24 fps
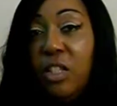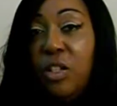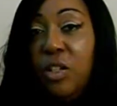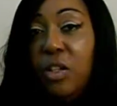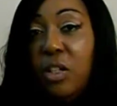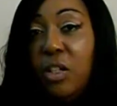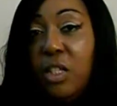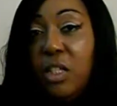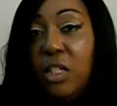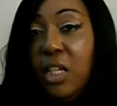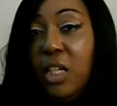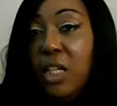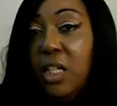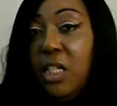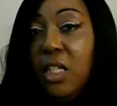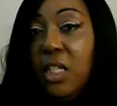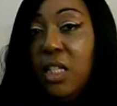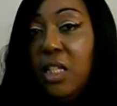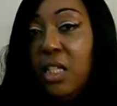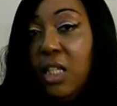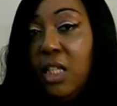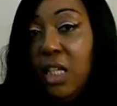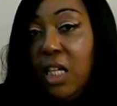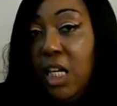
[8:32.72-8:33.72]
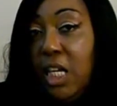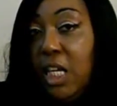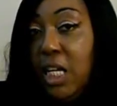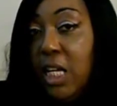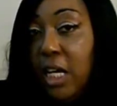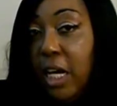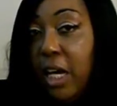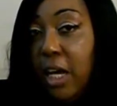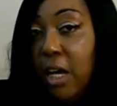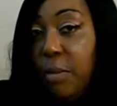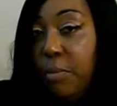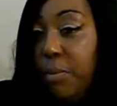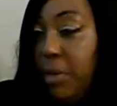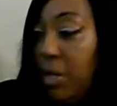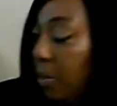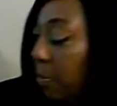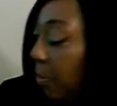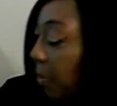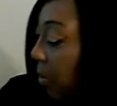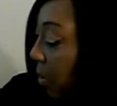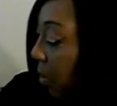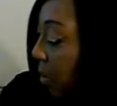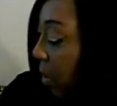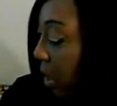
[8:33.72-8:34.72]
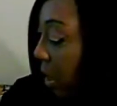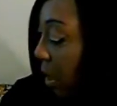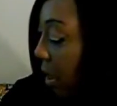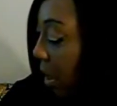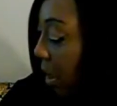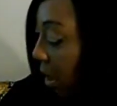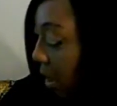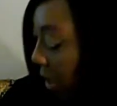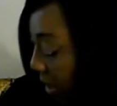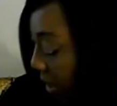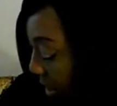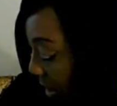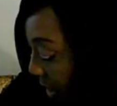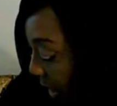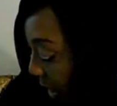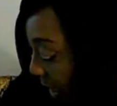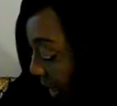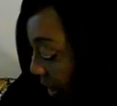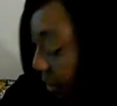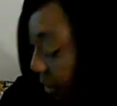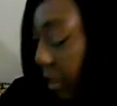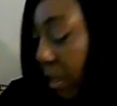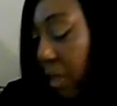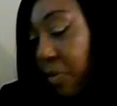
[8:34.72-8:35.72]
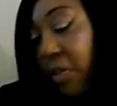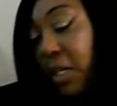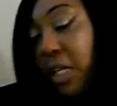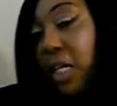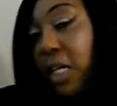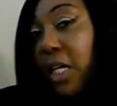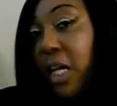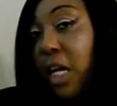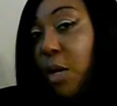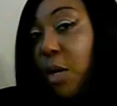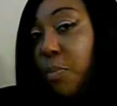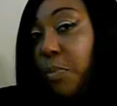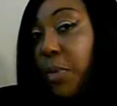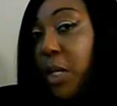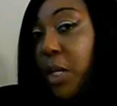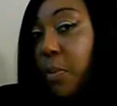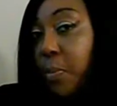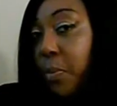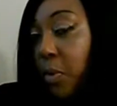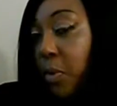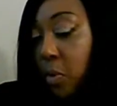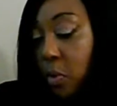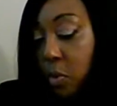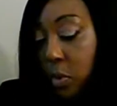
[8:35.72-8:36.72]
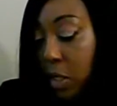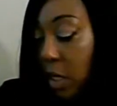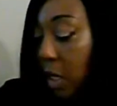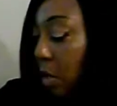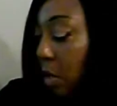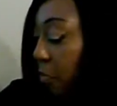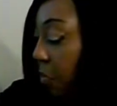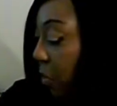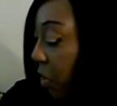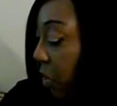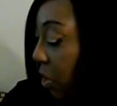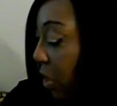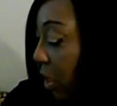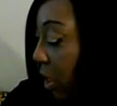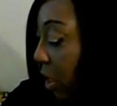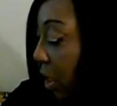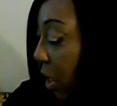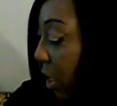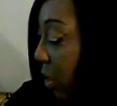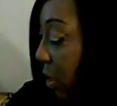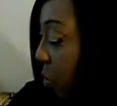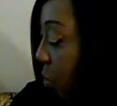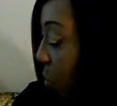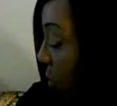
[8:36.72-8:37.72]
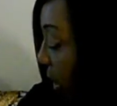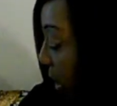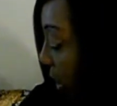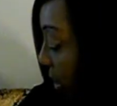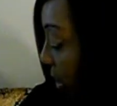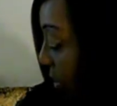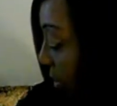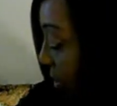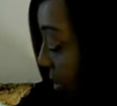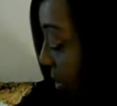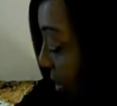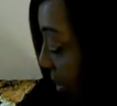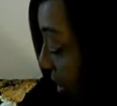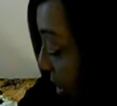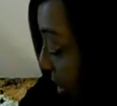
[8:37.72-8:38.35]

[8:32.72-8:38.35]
sauce taste, it's the cayenne pepper. I have to have cayenne pepper on everything as well.